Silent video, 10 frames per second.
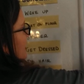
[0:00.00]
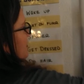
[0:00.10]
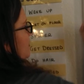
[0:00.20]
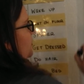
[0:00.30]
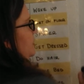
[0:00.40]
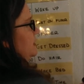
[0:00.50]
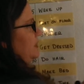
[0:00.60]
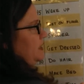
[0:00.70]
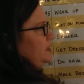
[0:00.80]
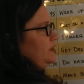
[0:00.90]
and a
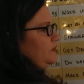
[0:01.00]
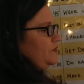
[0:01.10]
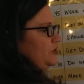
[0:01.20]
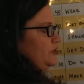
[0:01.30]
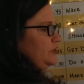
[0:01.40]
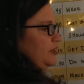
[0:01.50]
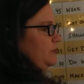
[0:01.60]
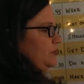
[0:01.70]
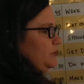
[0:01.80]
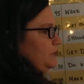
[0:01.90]
ponytail for your
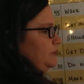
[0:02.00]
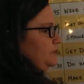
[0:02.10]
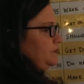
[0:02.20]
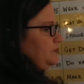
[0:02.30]
W.